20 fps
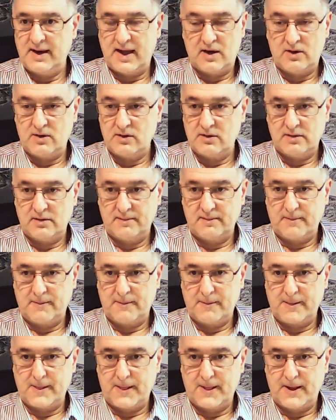Now,
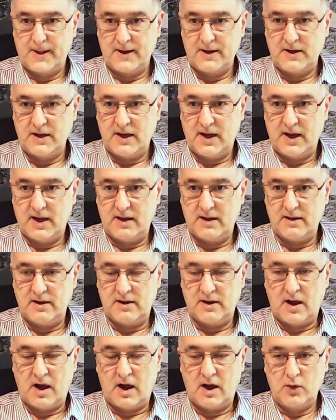
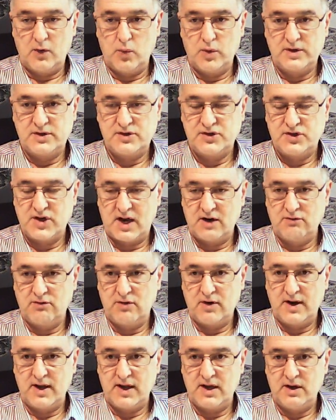I would
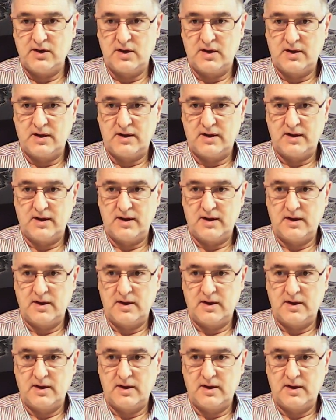generally